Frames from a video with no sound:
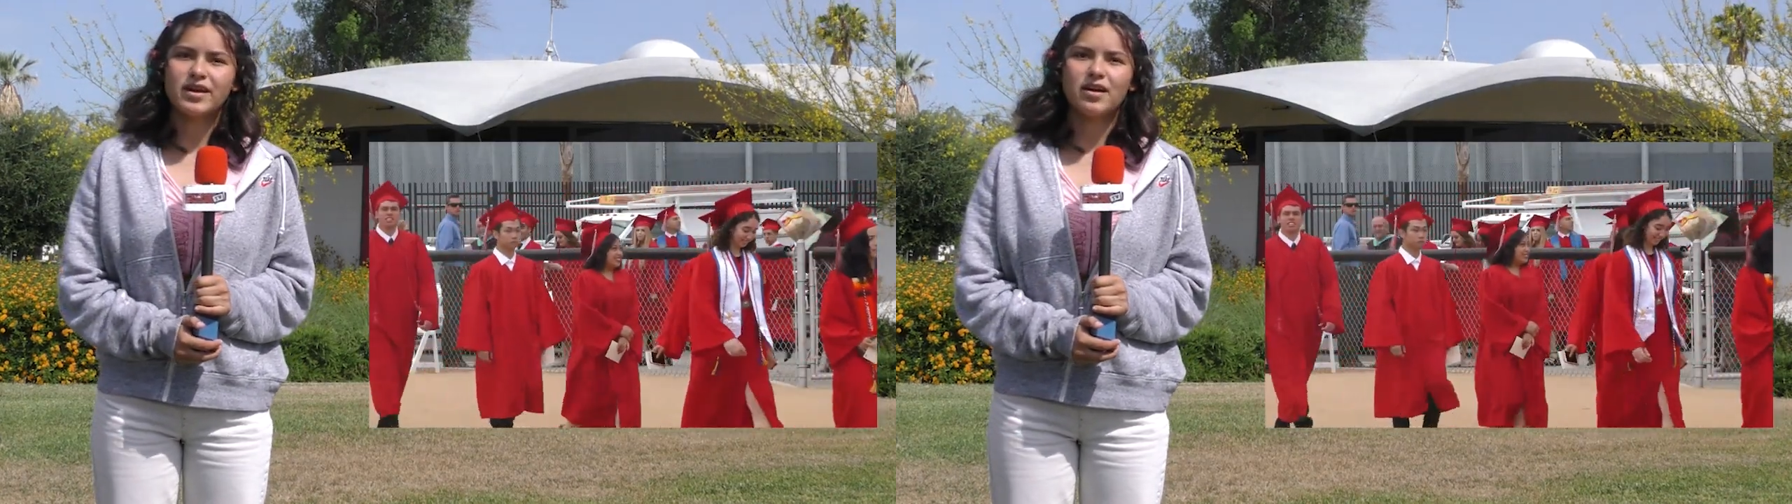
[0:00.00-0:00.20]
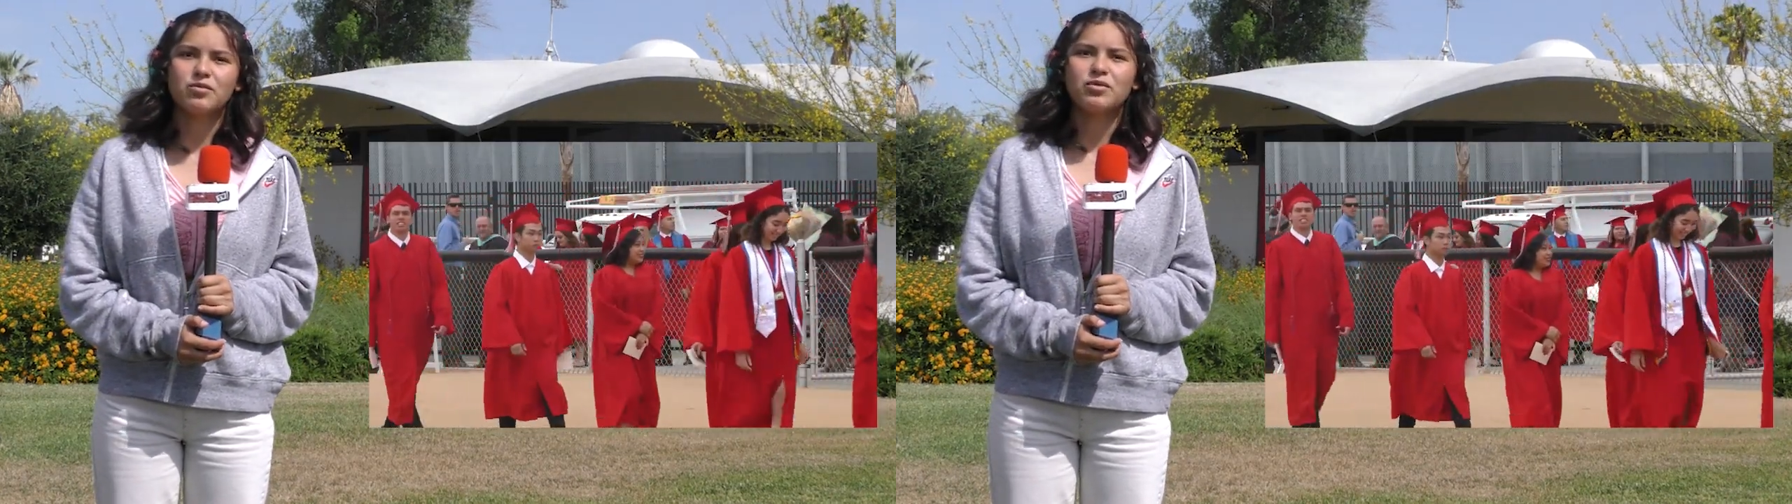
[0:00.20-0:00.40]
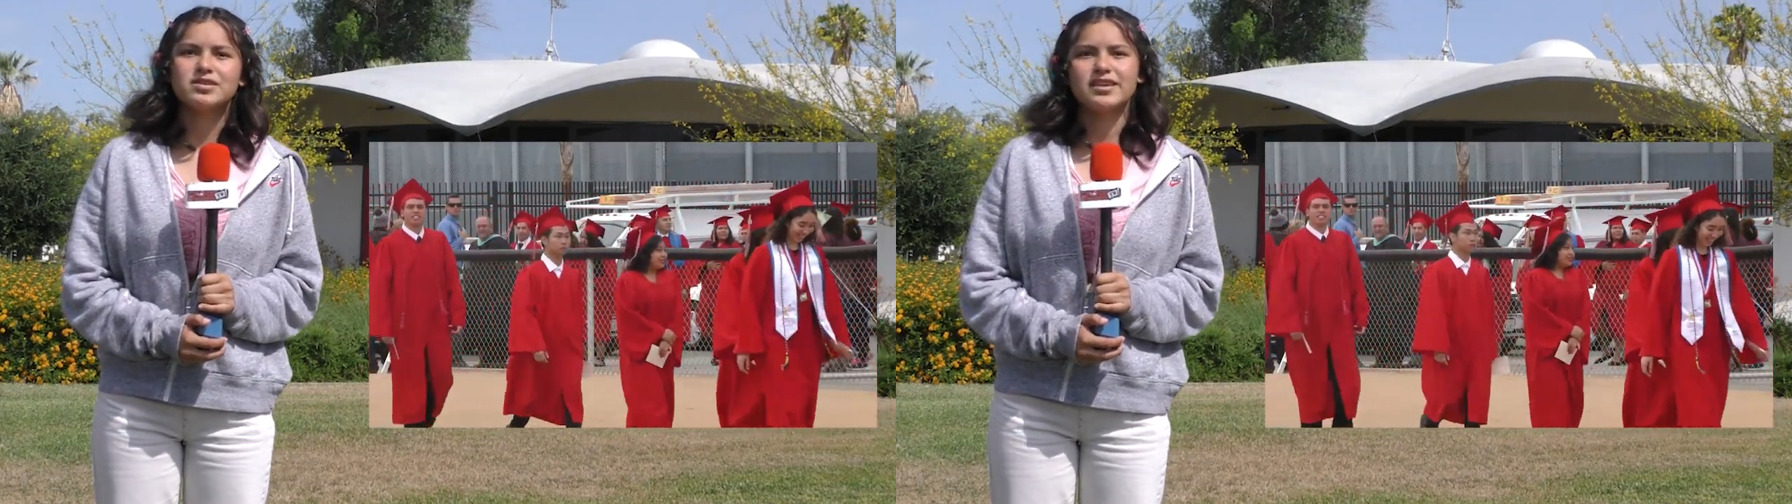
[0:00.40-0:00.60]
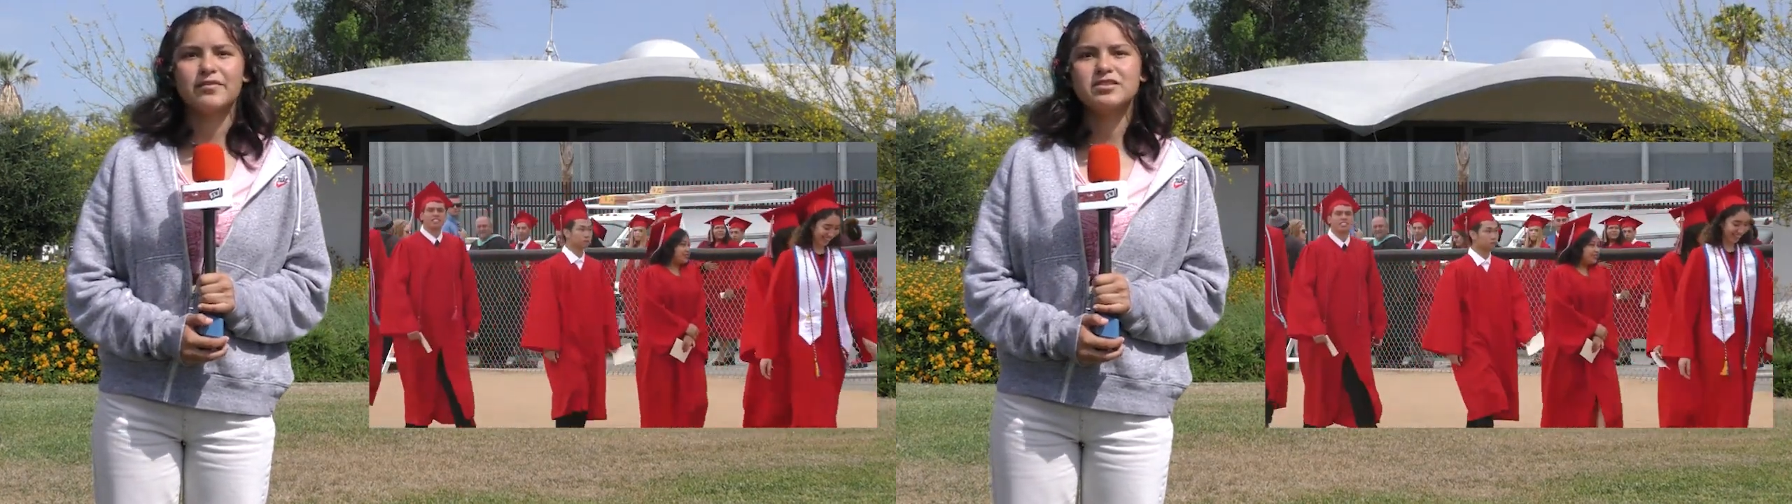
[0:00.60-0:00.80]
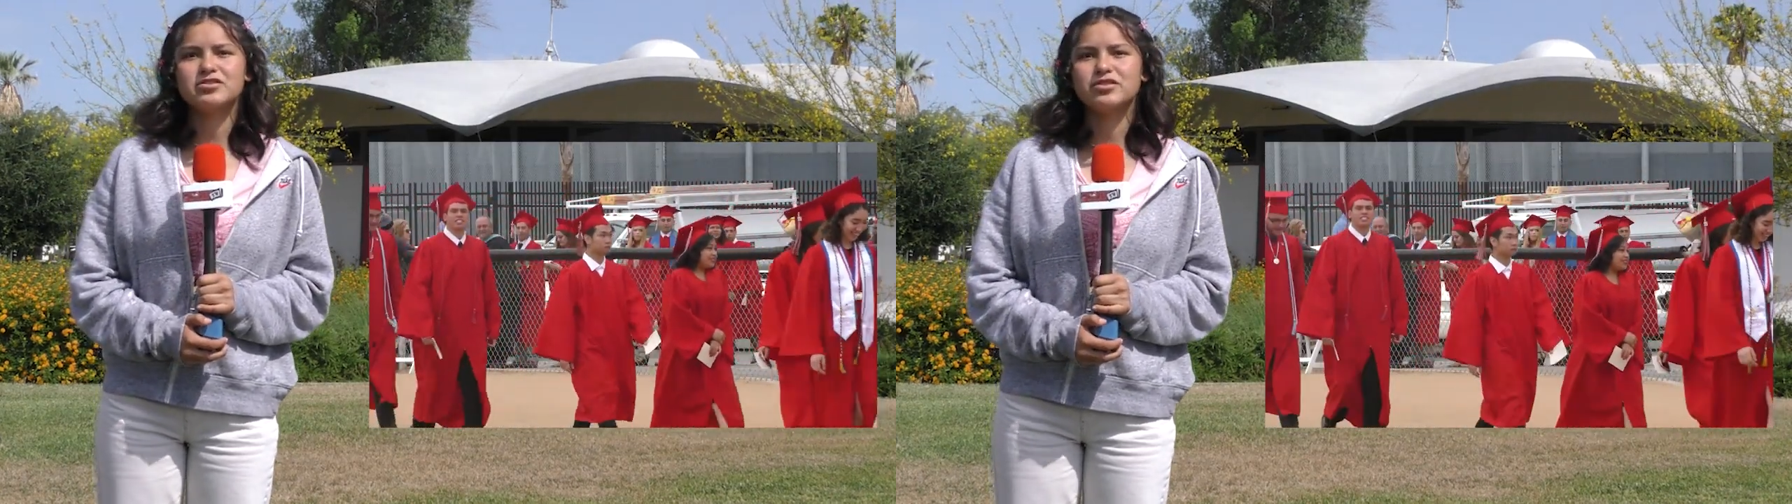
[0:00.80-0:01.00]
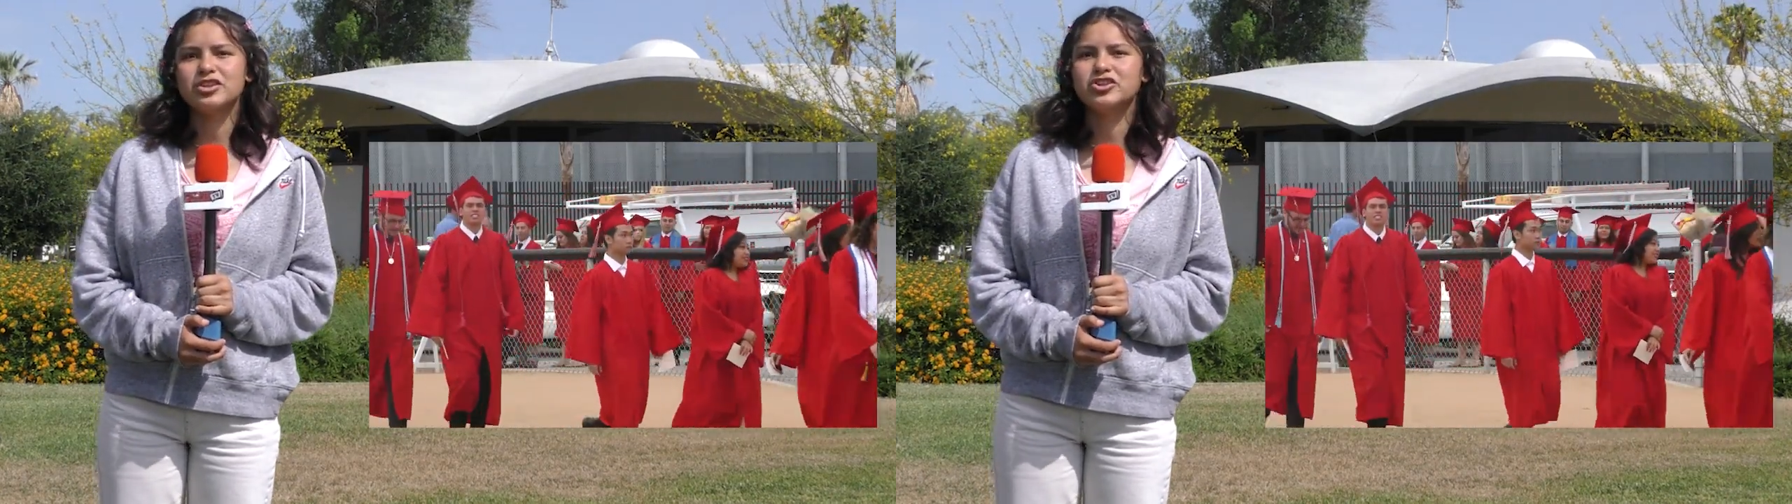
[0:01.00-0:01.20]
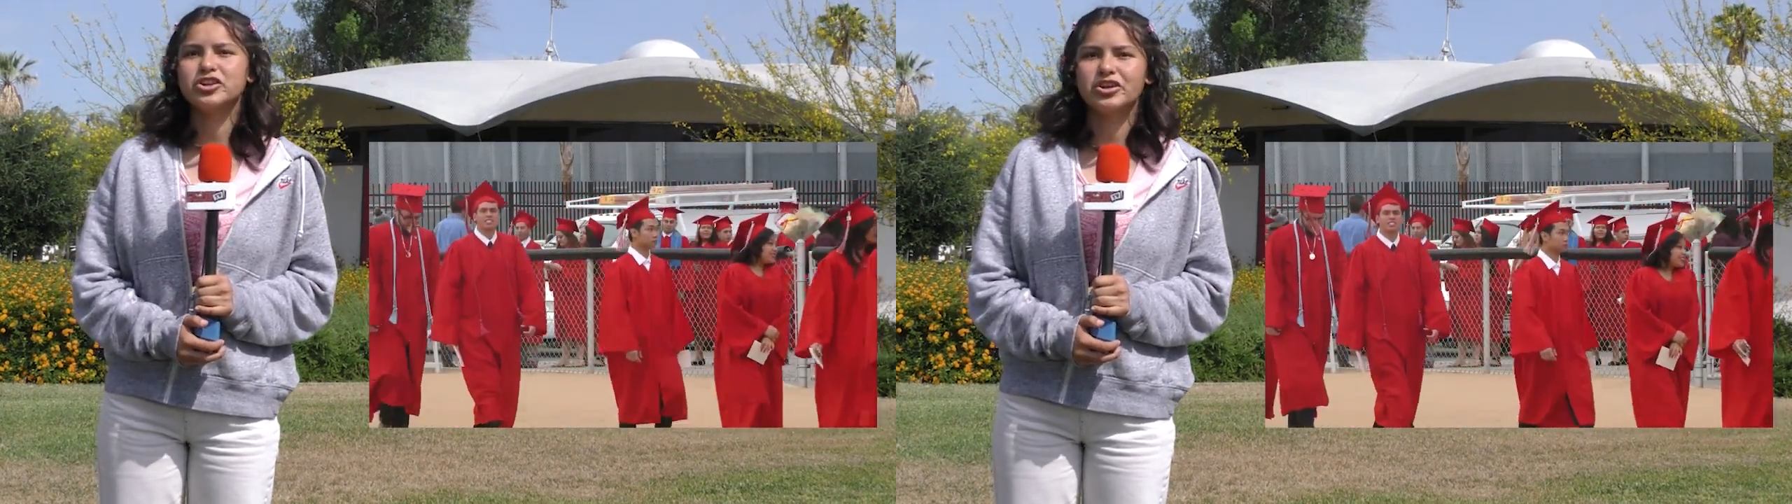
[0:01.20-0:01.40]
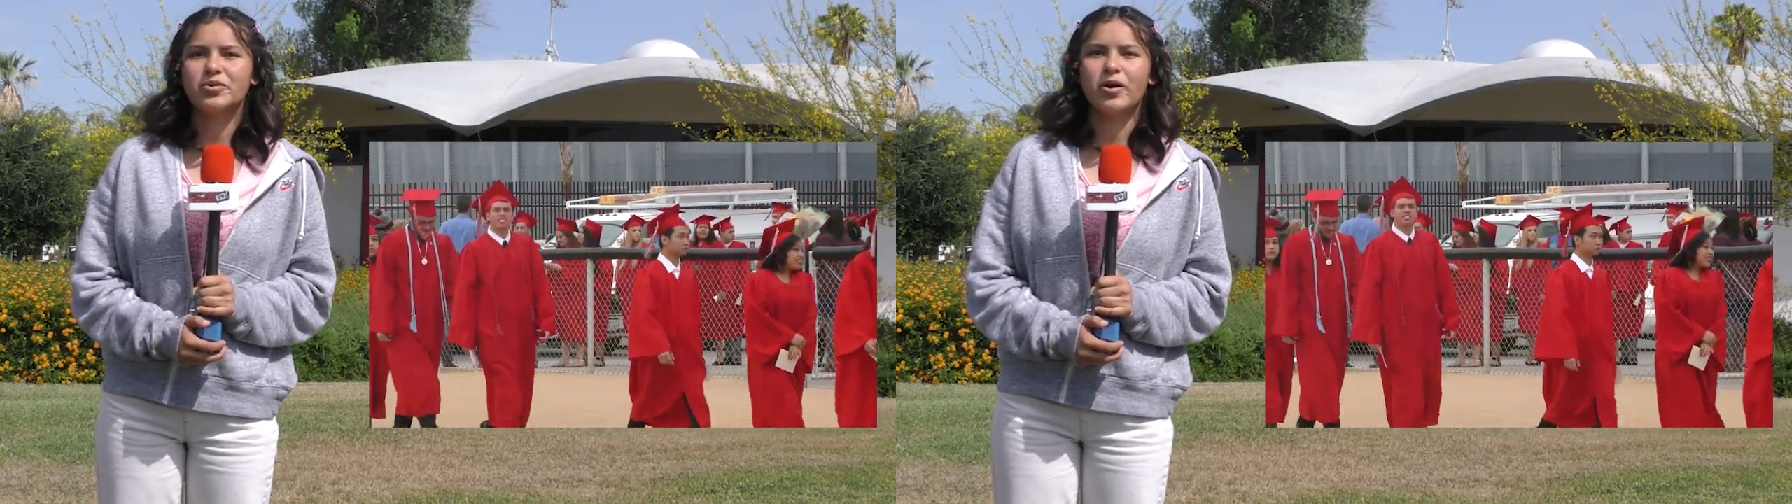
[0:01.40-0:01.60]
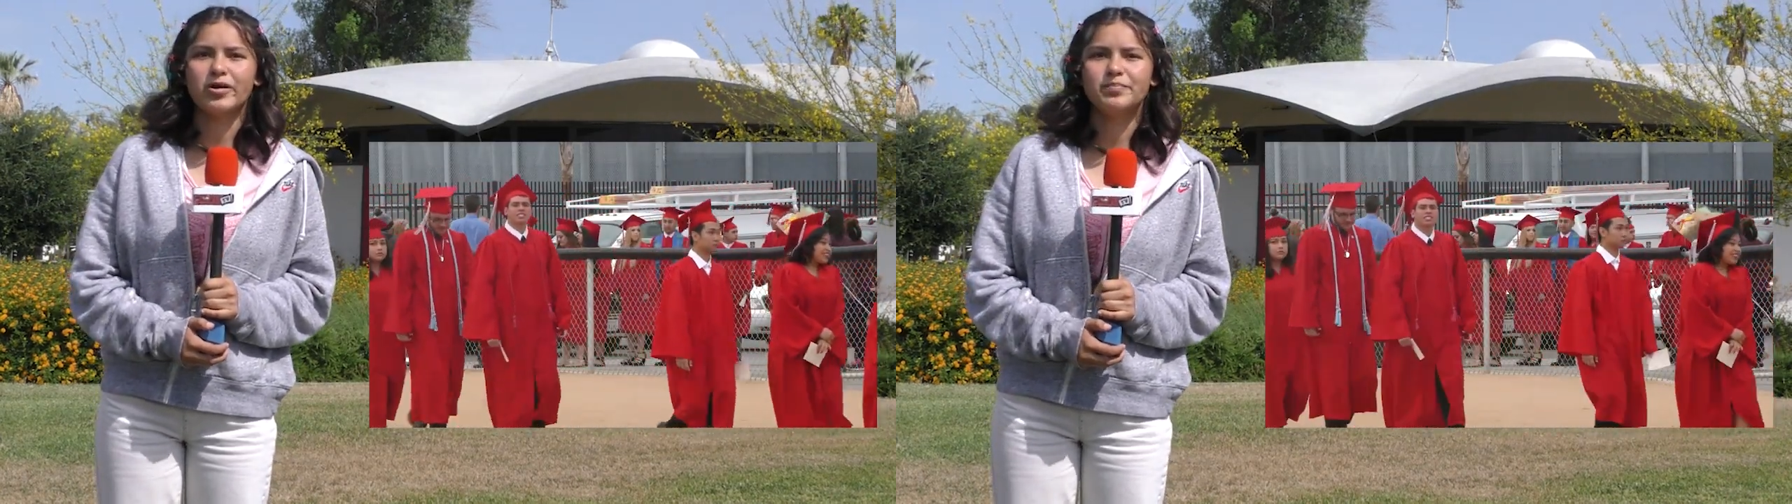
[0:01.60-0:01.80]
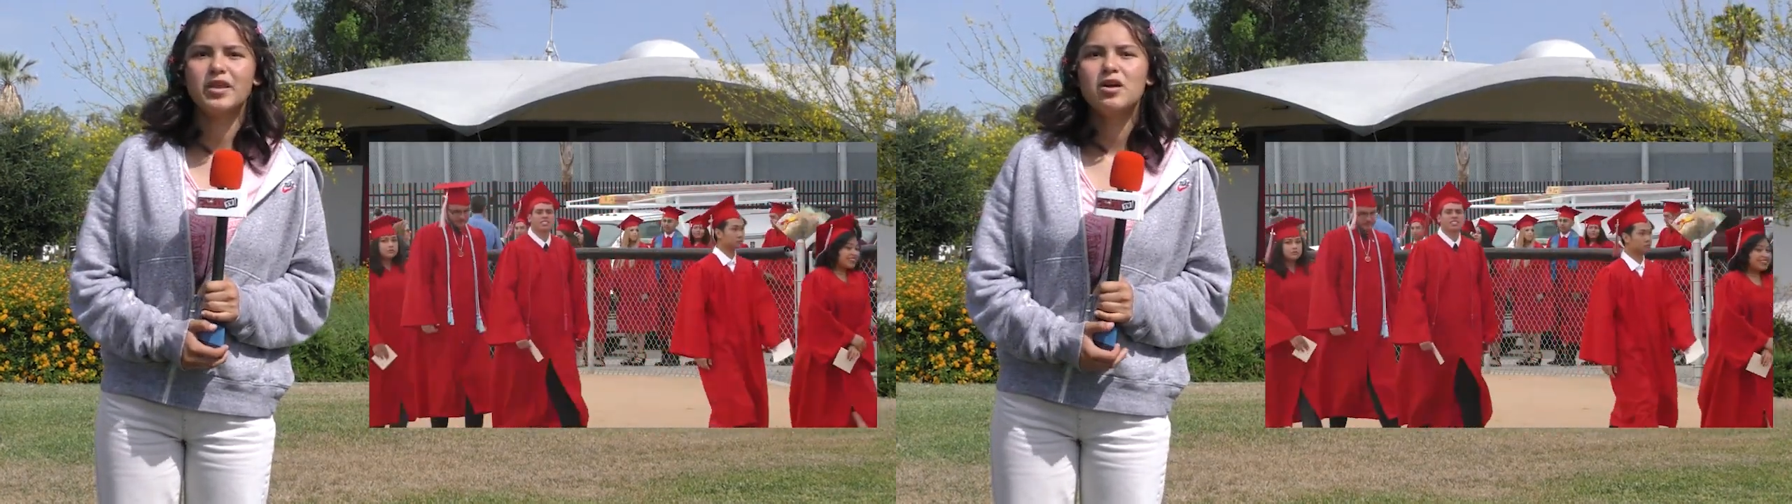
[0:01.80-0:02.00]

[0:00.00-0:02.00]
gown while staff and students cheer you on.